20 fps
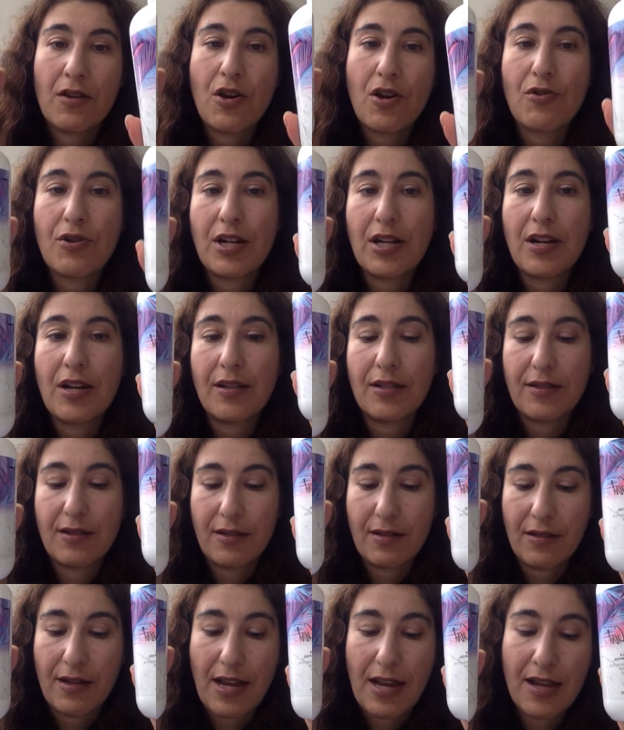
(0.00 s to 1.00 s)
Coconut
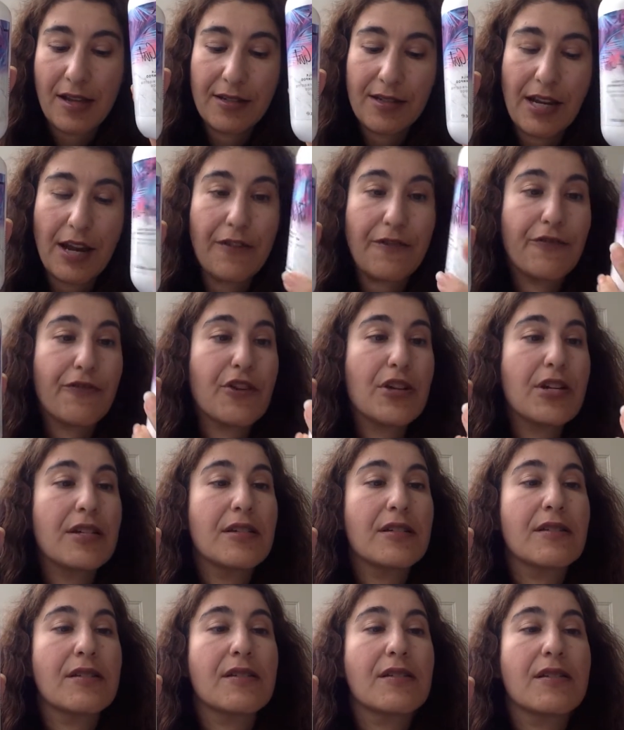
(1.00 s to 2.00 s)

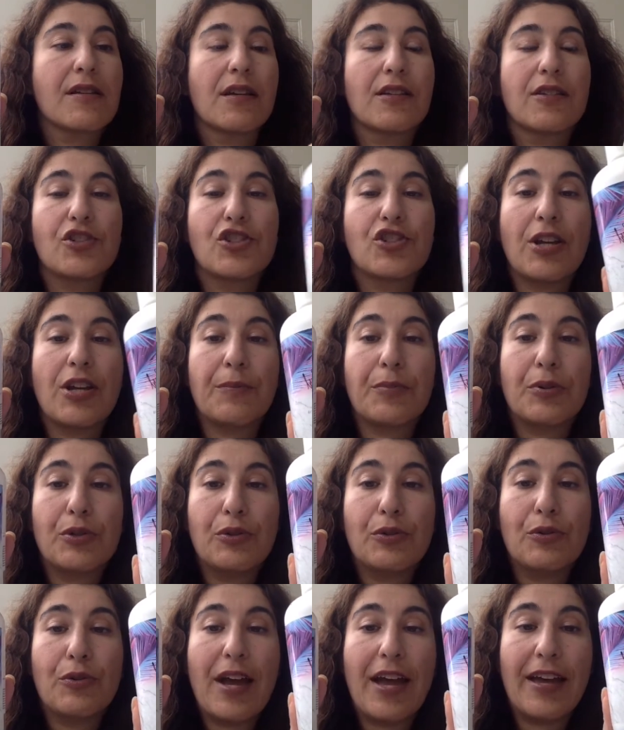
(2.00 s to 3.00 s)
Anti-Frizz
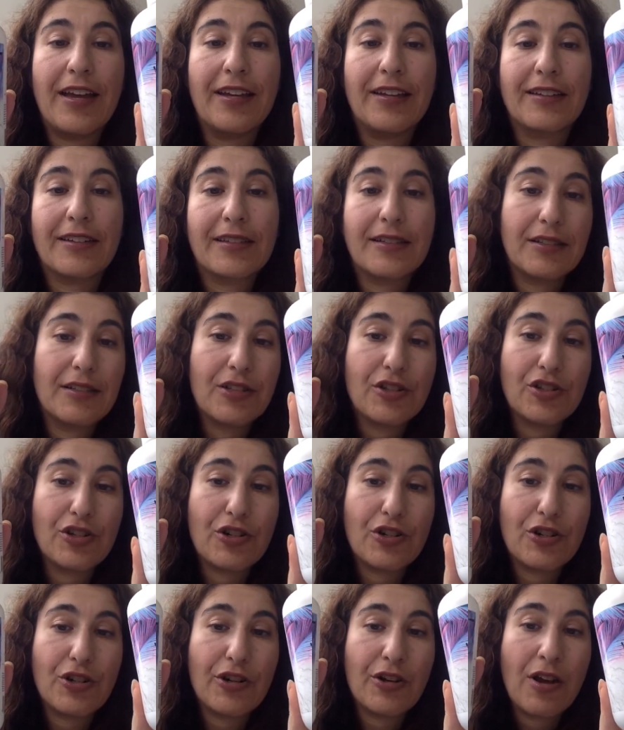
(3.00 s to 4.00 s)
Shampoo and
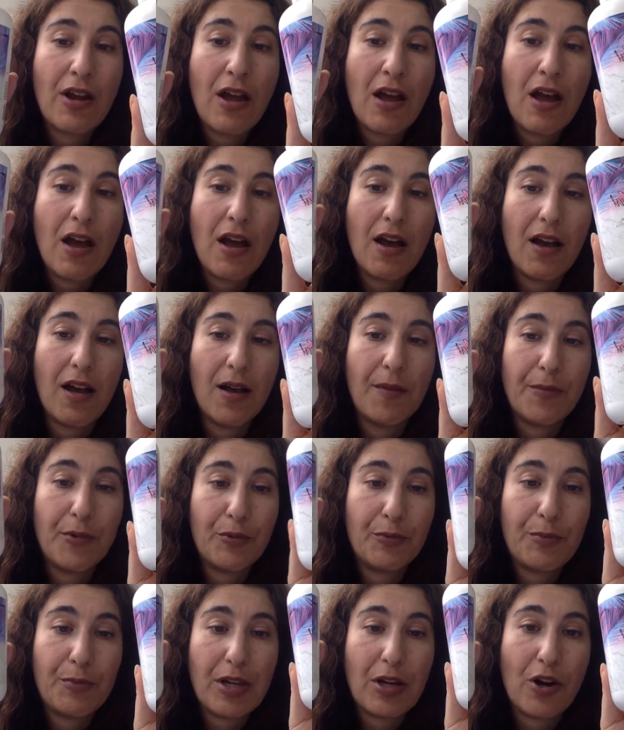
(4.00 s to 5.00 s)
Conditioner. Um, it
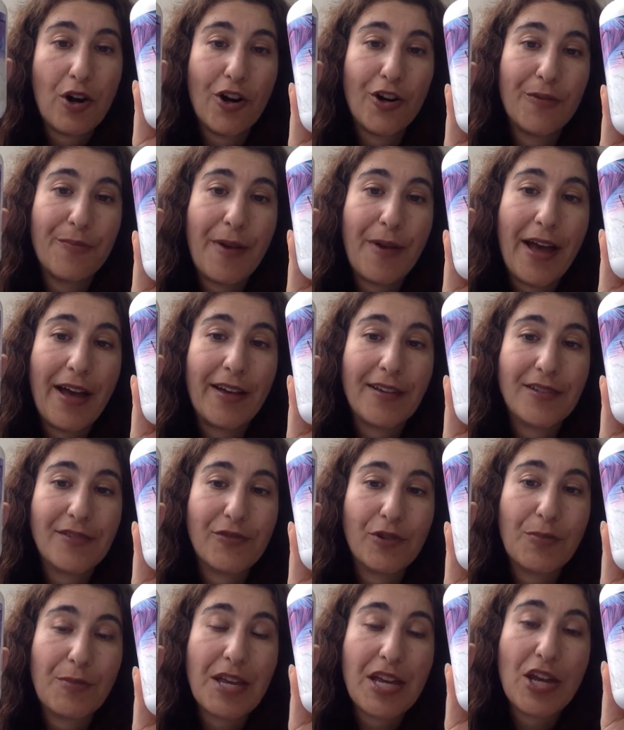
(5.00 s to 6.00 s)
would be a hard pass
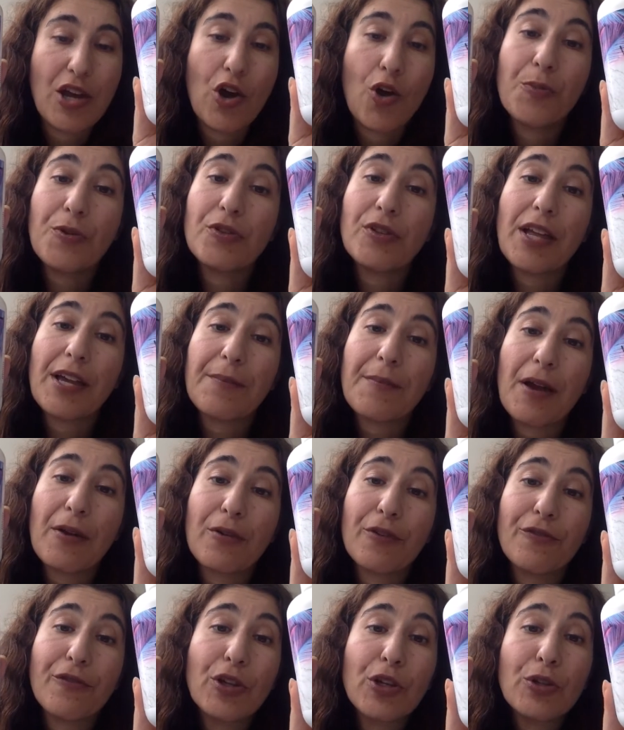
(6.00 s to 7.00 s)
for me. Hope you like my
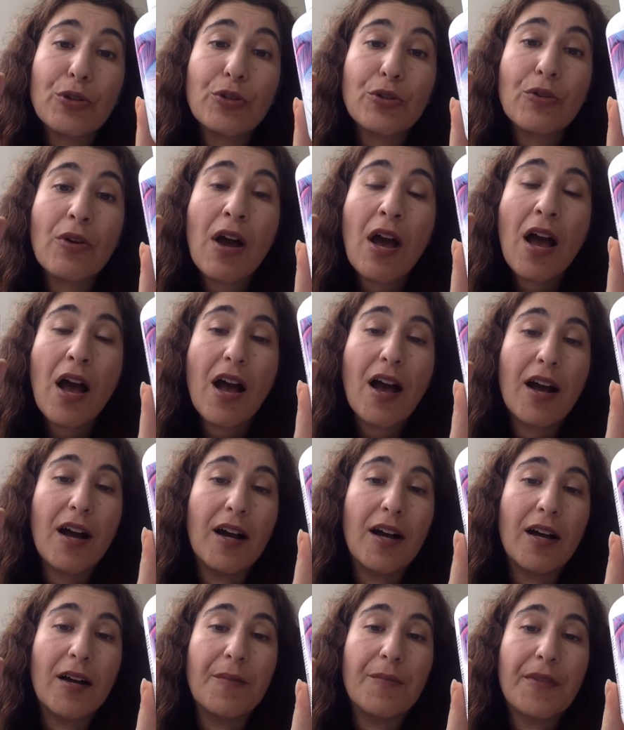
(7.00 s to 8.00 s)
review.
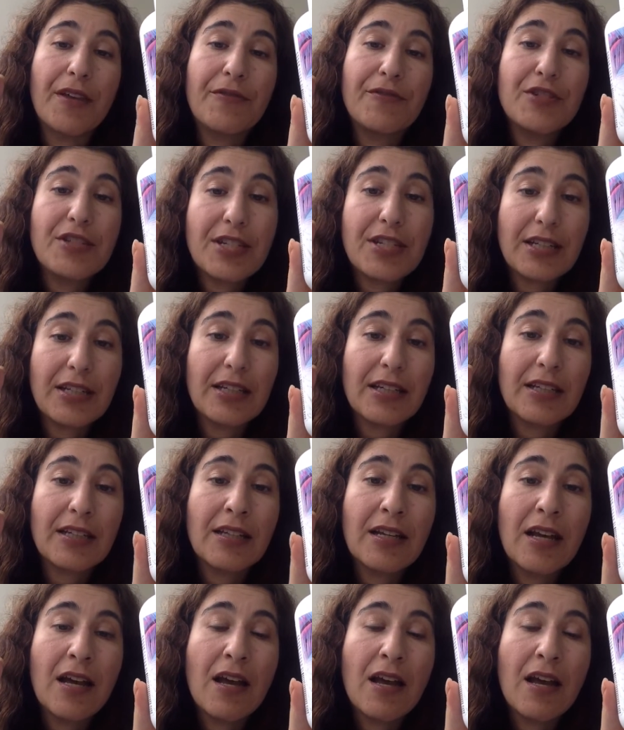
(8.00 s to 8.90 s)
Um, if you did,